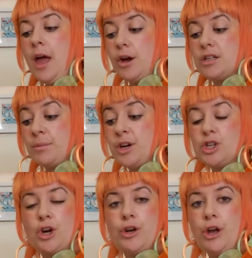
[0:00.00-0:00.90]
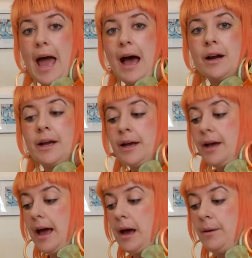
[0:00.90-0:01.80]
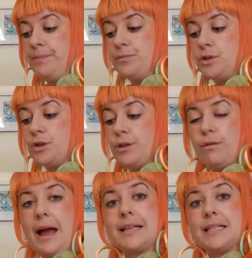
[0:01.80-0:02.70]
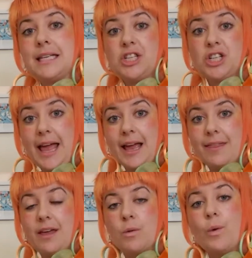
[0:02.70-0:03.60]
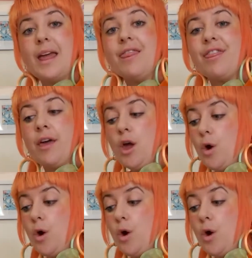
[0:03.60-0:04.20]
because I'm going to show you how to do the right stitch length and width